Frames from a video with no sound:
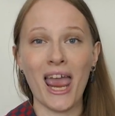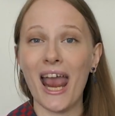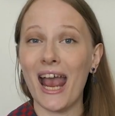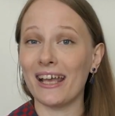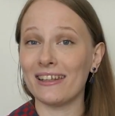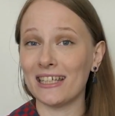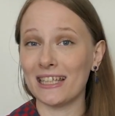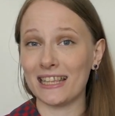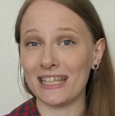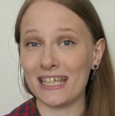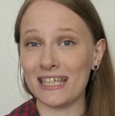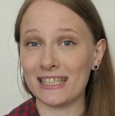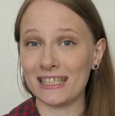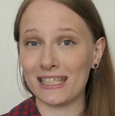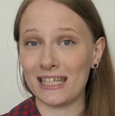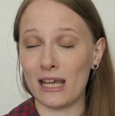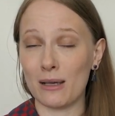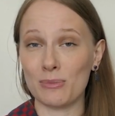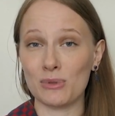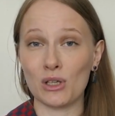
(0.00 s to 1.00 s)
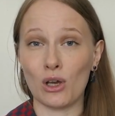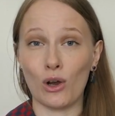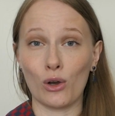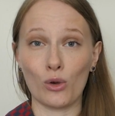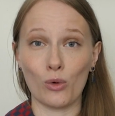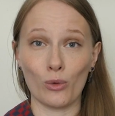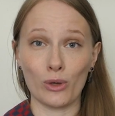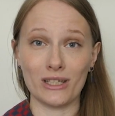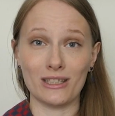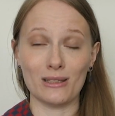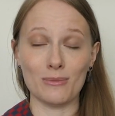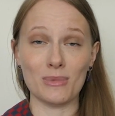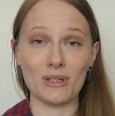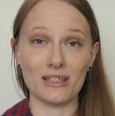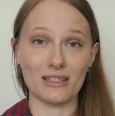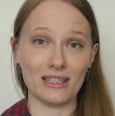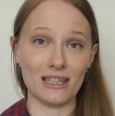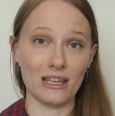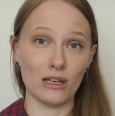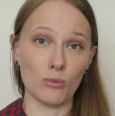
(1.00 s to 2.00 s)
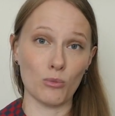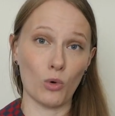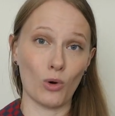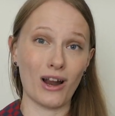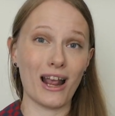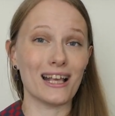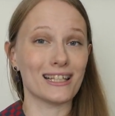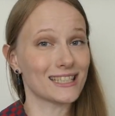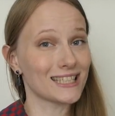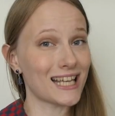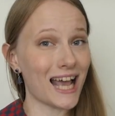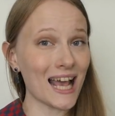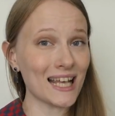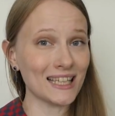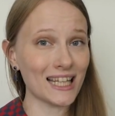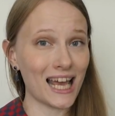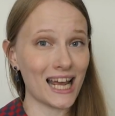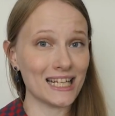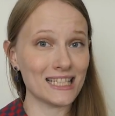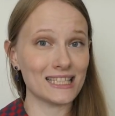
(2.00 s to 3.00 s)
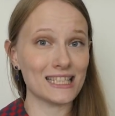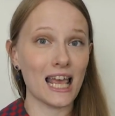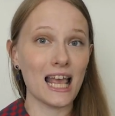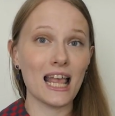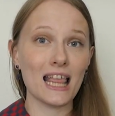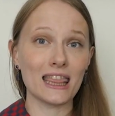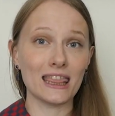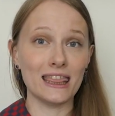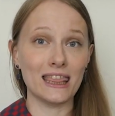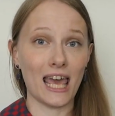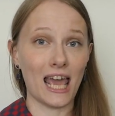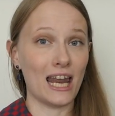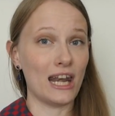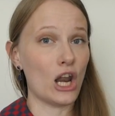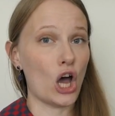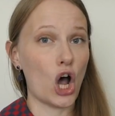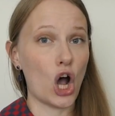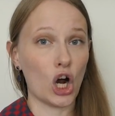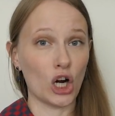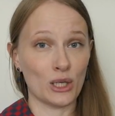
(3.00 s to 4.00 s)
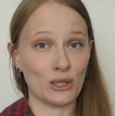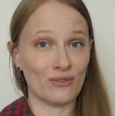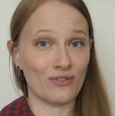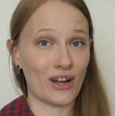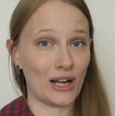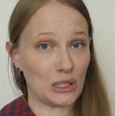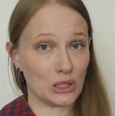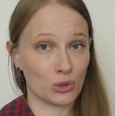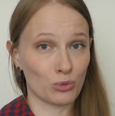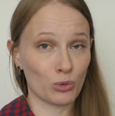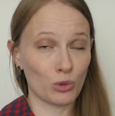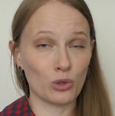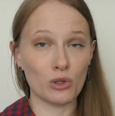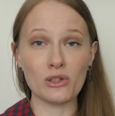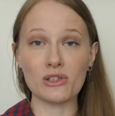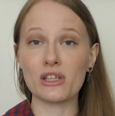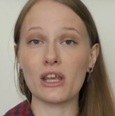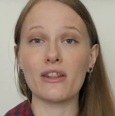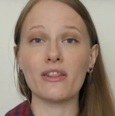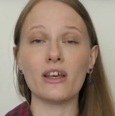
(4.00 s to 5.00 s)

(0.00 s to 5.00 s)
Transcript: and that these tips are going to be seen more as guidelines than hard and fast rules.